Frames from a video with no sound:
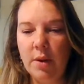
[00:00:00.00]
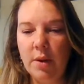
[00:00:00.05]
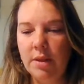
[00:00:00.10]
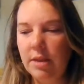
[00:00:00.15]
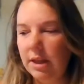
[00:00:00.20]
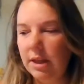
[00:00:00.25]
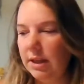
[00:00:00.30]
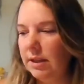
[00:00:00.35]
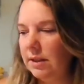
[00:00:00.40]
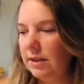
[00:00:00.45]
I
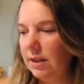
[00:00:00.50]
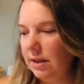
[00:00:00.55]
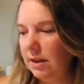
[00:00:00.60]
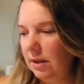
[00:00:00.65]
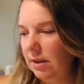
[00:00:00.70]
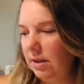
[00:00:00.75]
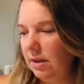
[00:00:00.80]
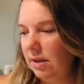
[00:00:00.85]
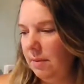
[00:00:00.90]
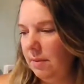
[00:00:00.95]
think, is
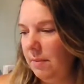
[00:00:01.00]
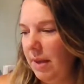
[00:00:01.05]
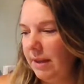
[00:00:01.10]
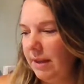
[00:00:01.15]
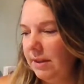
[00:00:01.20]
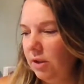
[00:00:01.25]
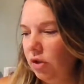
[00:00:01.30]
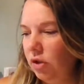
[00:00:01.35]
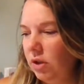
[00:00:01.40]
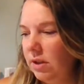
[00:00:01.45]
the
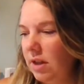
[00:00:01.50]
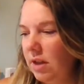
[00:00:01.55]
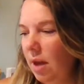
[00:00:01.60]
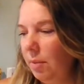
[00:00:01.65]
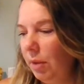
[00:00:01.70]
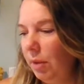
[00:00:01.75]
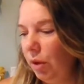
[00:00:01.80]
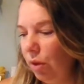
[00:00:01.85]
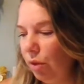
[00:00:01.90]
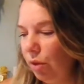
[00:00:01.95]
message that's
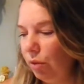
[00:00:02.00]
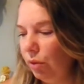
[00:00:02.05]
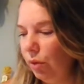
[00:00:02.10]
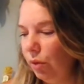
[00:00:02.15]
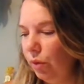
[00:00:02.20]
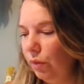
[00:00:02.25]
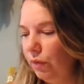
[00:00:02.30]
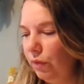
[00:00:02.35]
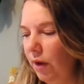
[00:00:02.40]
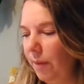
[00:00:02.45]
coming
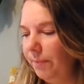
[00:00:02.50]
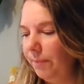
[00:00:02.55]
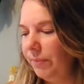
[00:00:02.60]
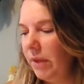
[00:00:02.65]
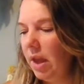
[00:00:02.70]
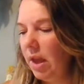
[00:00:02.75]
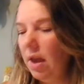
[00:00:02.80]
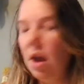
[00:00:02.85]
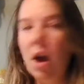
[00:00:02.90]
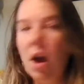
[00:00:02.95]
through from
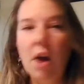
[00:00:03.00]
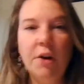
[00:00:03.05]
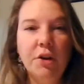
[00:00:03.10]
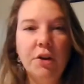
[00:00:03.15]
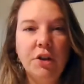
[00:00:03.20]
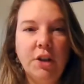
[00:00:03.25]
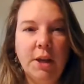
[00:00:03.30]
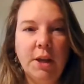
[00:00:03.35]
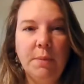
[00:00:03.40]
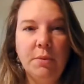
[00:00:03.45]
our
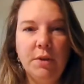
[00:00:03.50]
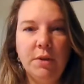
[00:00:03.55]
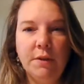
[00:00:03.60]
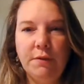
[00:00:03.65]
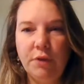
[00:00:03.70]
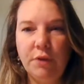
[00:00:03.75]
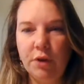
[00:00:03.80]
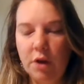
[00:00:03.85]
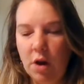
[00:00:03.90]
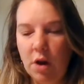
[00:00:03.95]

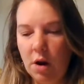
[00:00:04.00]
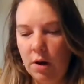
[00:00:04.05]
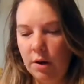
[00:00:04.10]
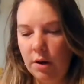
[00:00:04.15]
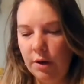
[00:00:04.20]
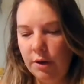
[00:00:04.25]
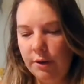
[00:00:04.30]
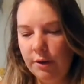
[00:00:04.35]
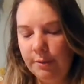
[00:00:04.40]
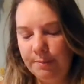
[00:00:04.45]
shapeshifter
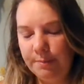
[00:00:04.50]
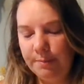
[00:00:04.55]
card.